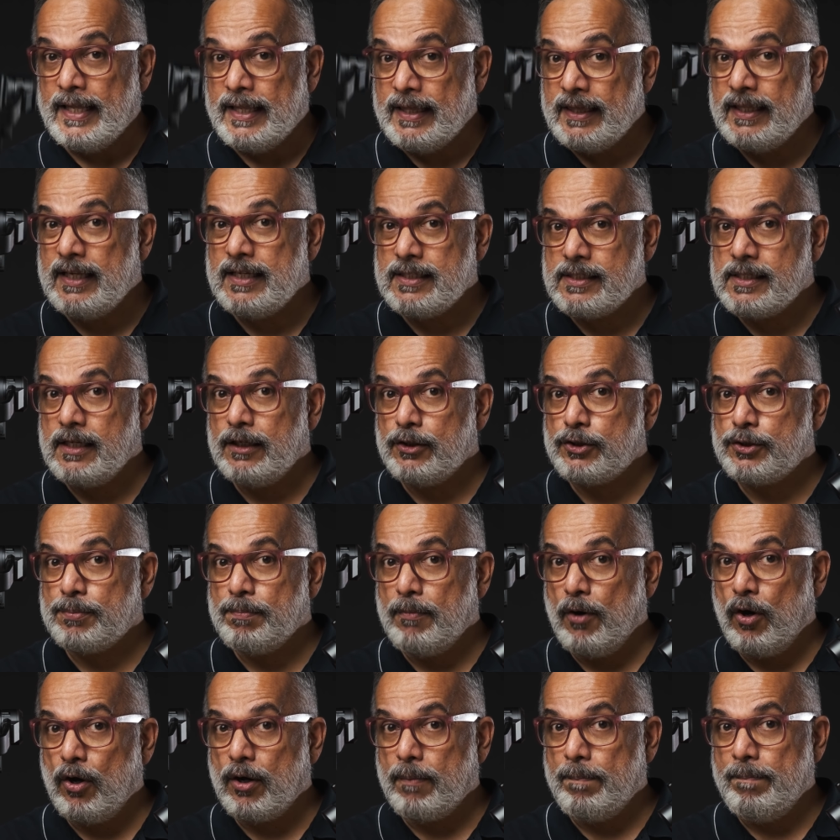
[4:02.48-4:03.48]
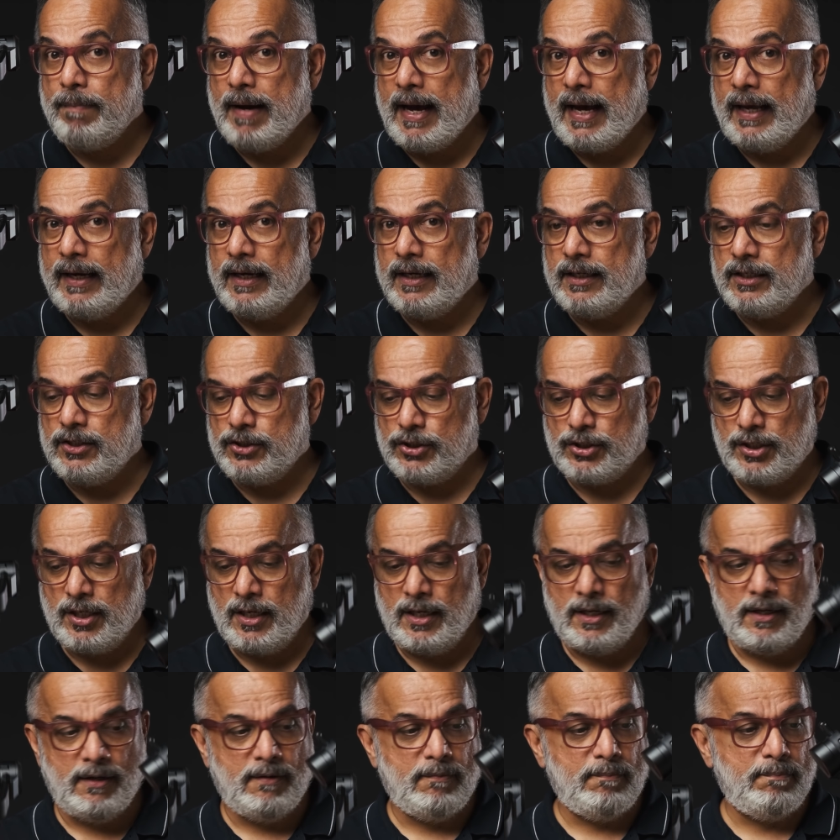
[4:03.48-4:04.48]
this looks more balanced
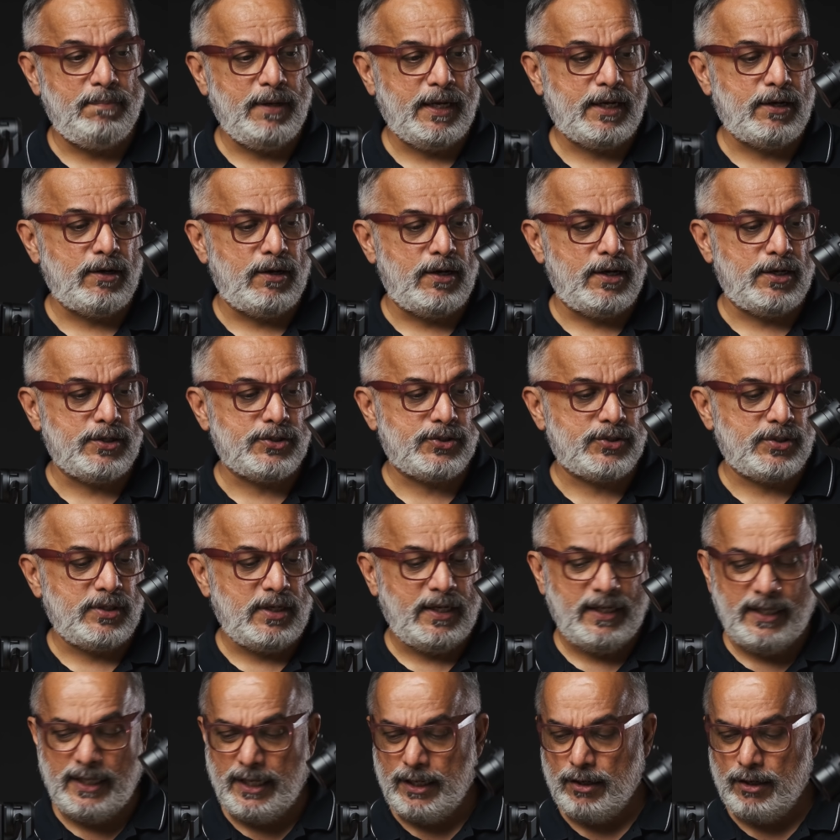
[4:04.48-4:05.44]
because,